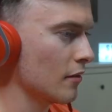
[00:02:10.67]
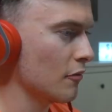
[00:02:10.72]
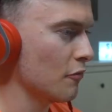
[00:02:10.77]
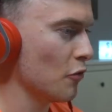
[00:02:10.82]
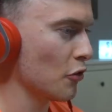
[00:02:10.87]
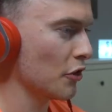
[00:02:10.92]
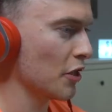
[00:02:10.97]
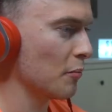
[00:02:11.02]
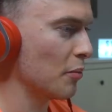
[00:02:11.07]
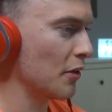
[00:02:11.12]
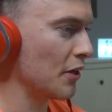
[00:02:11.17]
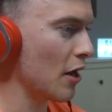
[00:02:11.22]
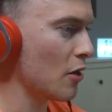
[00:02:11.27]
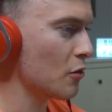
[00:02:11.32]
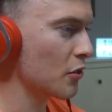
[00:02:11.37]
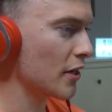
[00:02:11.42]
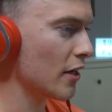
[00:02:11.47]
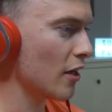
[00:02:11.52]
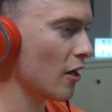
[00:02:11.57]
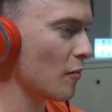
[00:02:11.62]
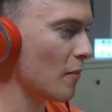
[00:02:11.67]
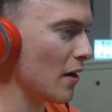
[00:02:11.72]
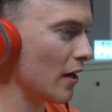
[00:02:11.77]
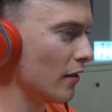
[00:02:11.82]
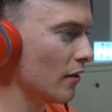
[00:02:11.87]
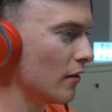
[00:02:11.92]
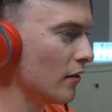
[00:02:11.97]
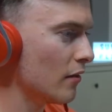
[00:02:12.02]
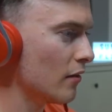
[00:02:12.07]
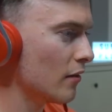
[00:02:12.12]
Fucking Pinocchio, man.
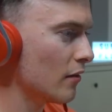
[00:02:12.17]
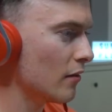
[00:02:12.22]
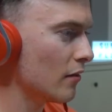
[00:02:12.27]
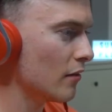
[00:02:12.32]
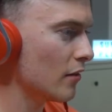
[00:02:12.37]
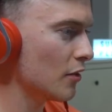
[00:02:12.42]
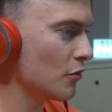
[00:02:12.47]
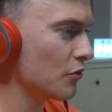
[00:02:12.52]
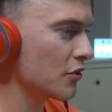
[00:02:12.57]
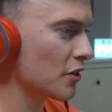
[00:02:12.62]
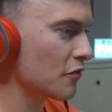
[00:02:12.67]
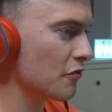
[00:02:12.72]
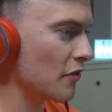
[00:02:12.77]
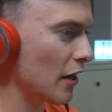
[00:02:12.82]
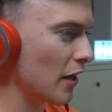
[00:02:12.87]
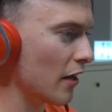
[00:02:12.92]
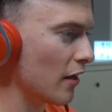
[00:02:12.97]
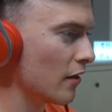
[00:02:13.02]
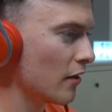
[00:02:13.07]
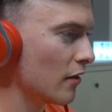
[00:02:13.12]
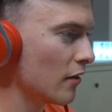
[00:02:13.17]
Who's this fella?